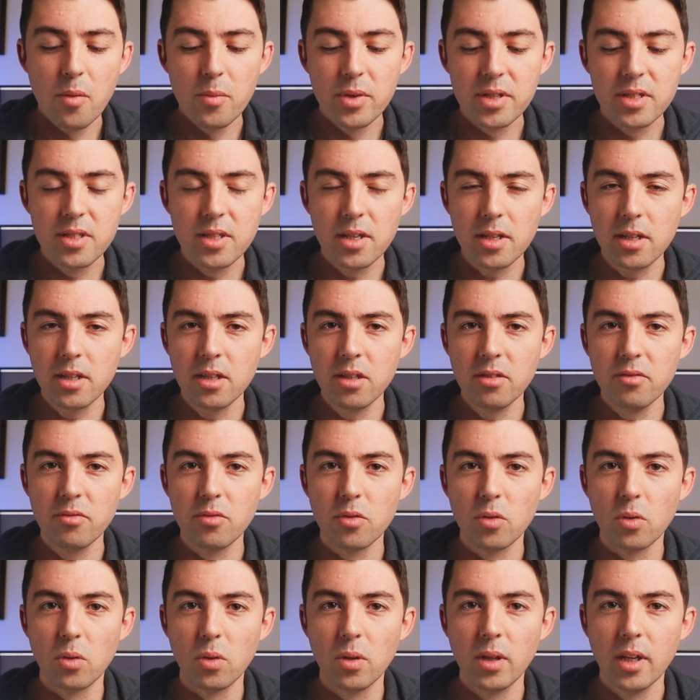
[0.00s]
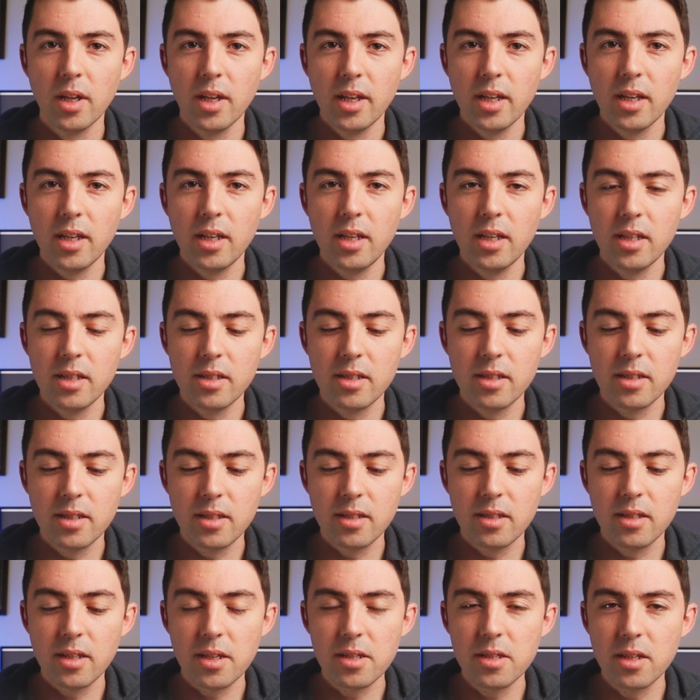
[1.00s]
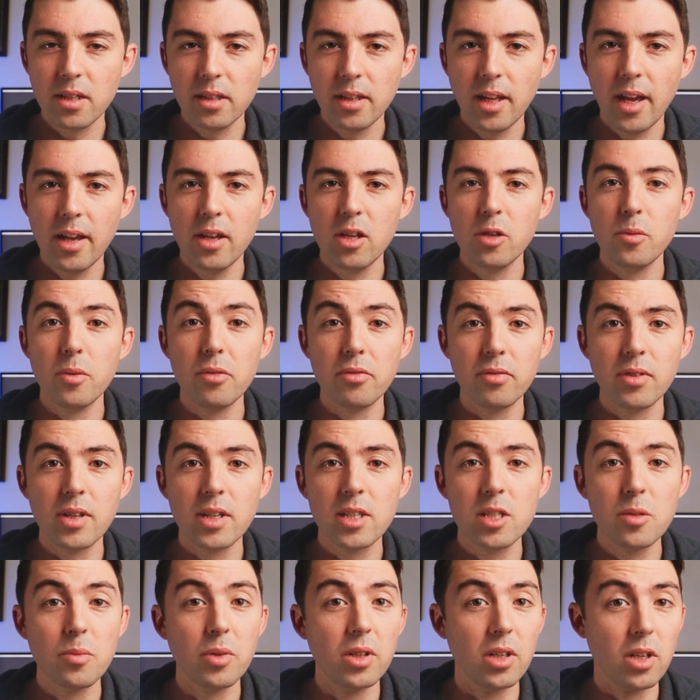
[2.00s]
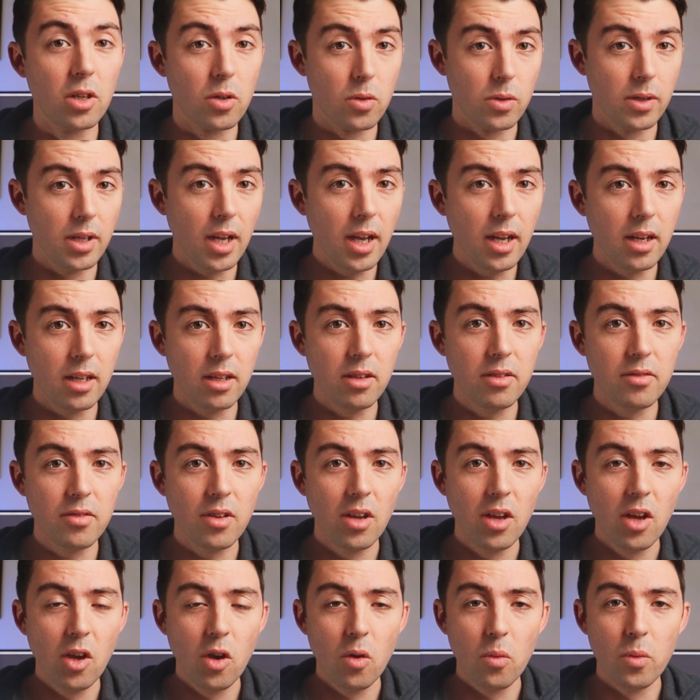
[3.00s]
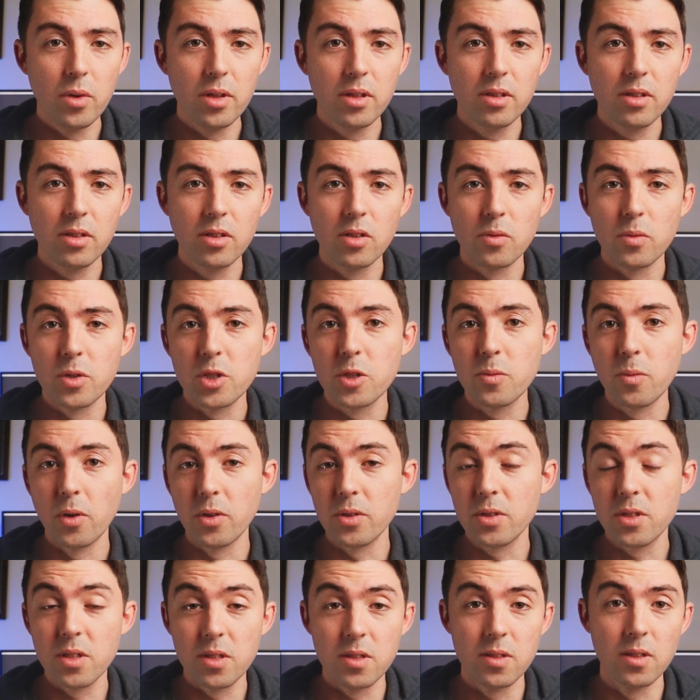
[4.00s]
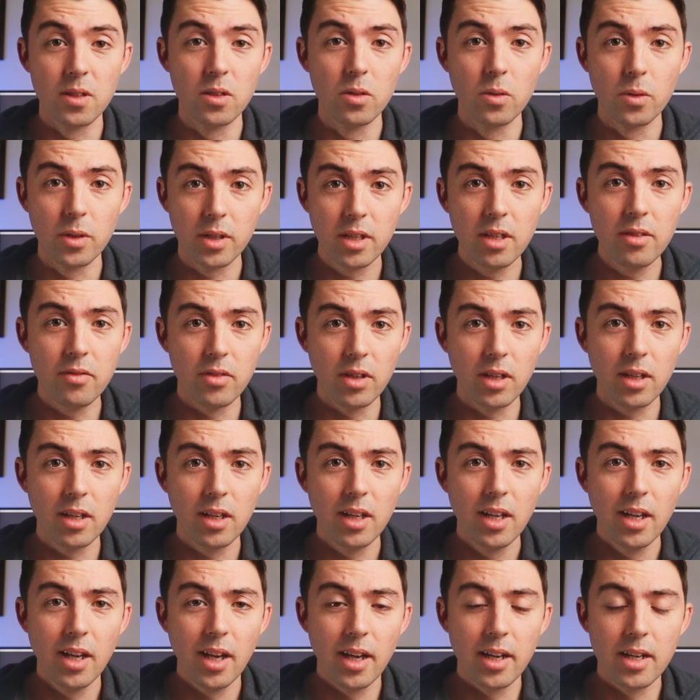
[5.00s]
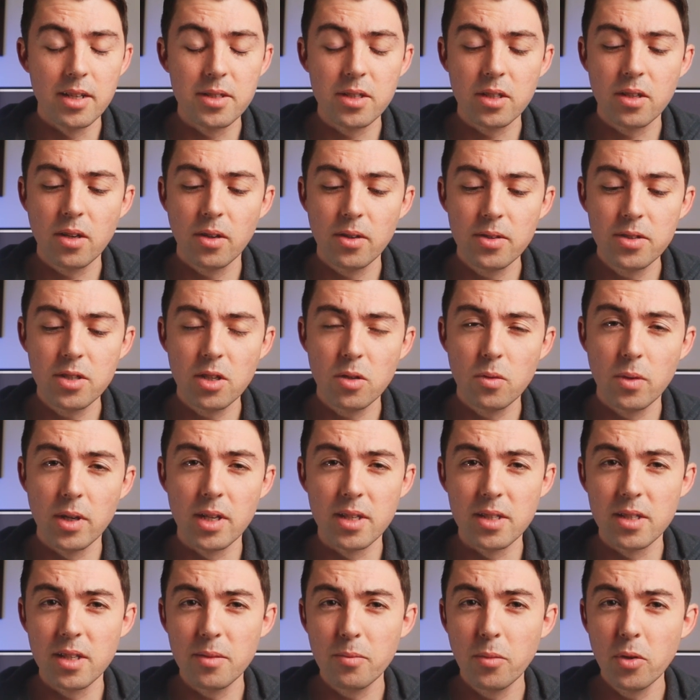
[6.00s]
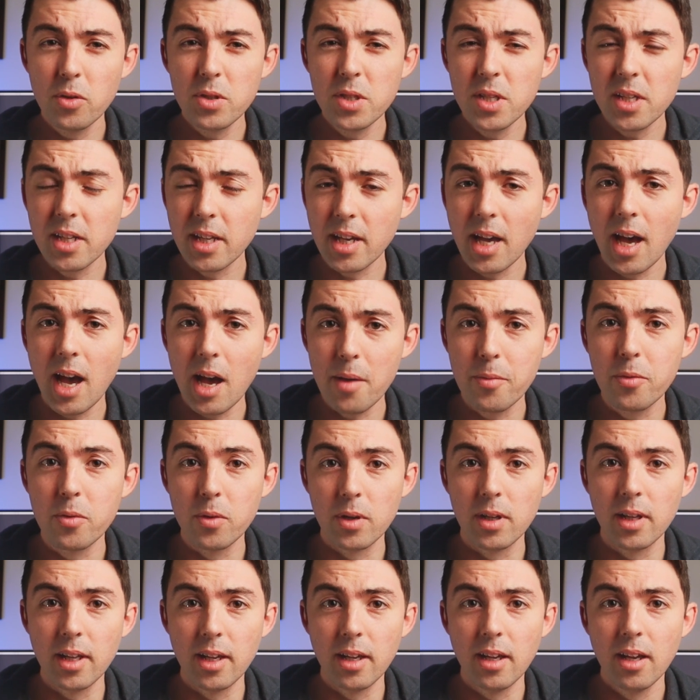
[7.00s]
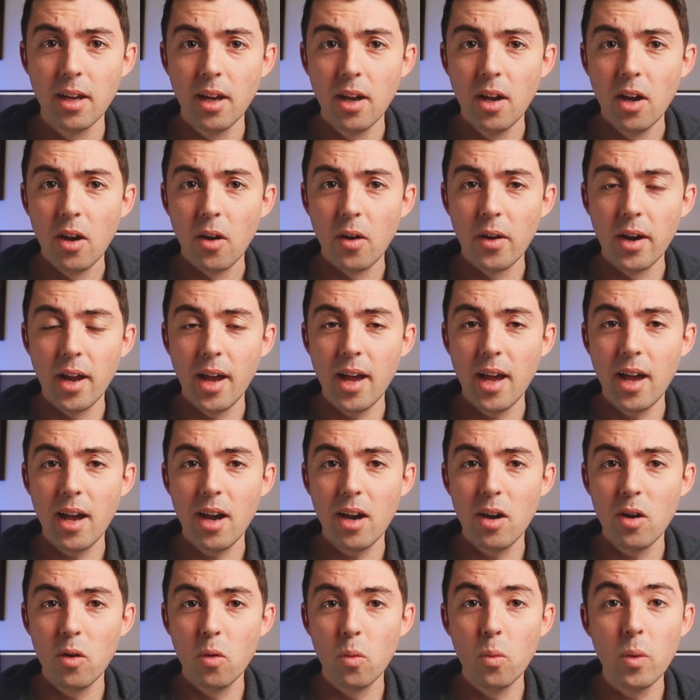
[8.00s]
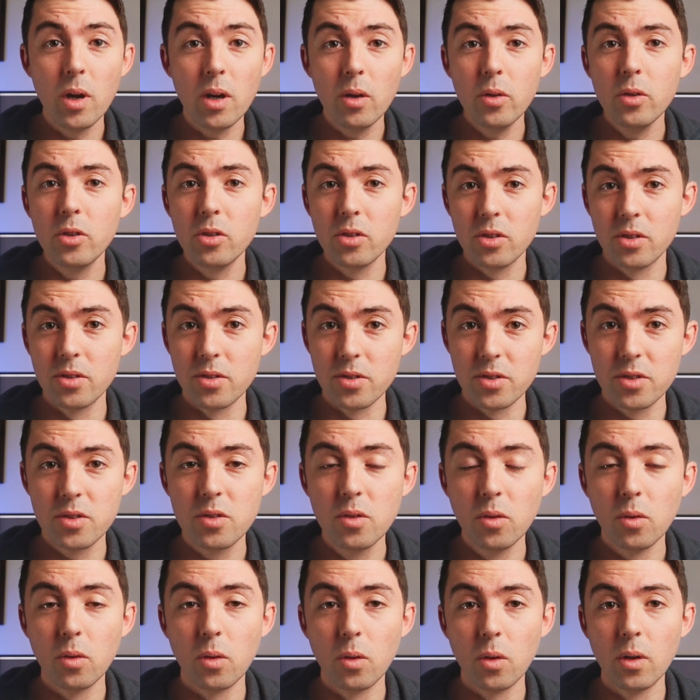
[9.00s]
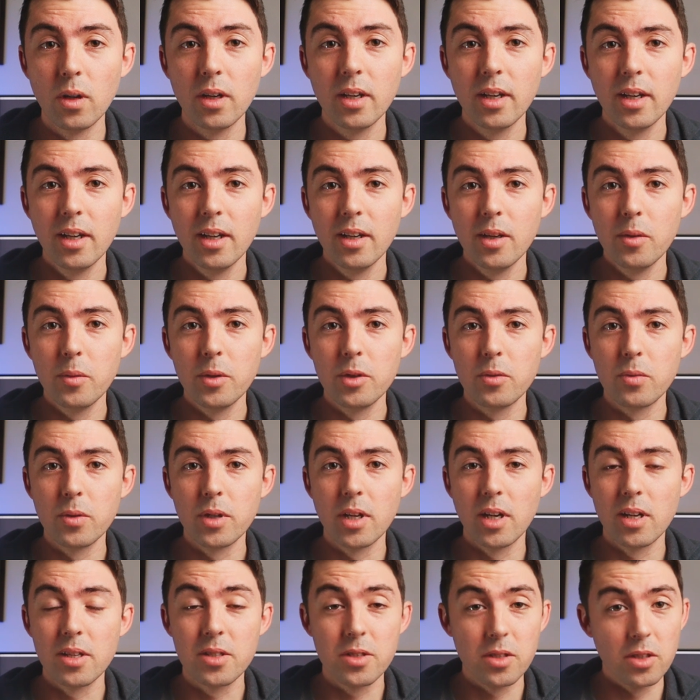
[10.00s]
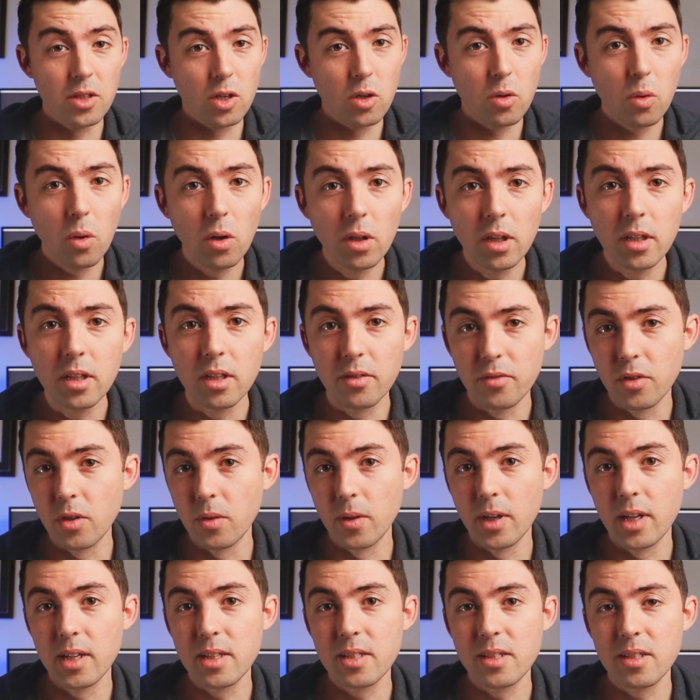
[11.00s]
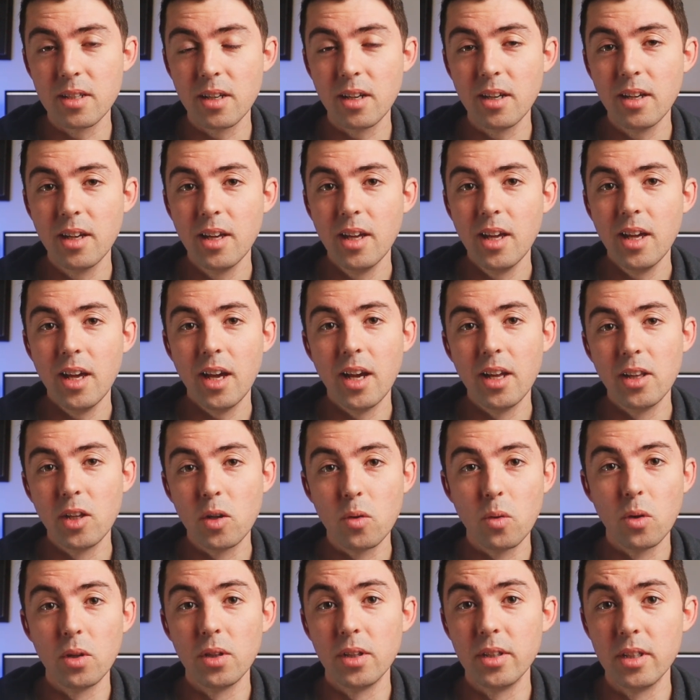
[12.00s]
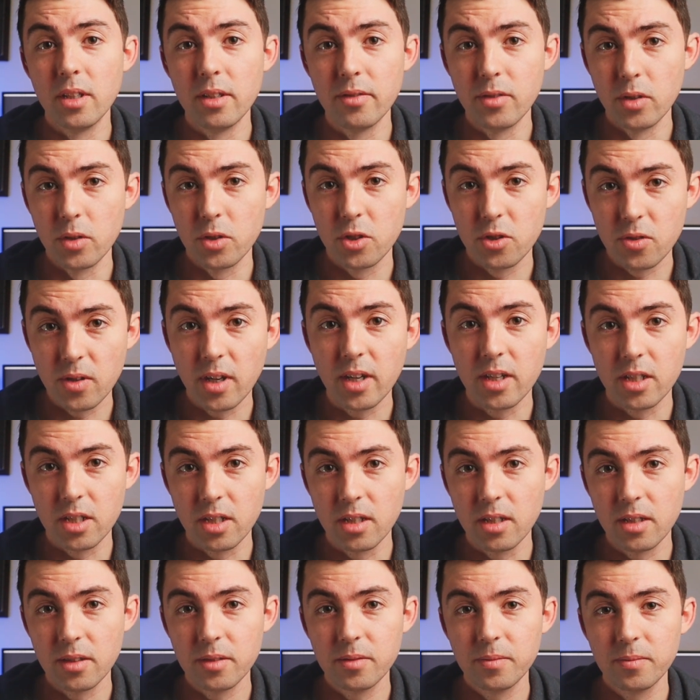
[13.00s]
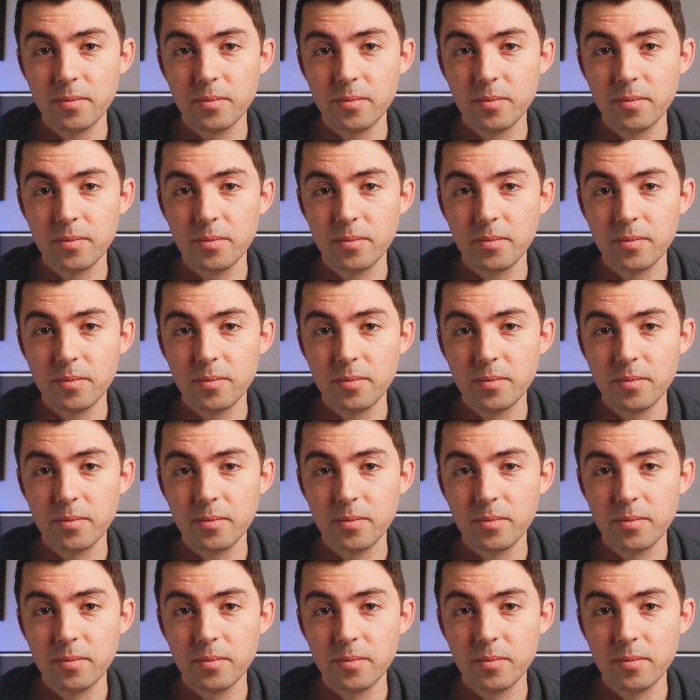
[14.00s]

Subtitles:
But second of all, it doesn't allow you to be flexible and creative with the responses that you're giving. And as a consequence, it puts a cap really on how well you can score with regards to the quality of your answer and the quality of your structure.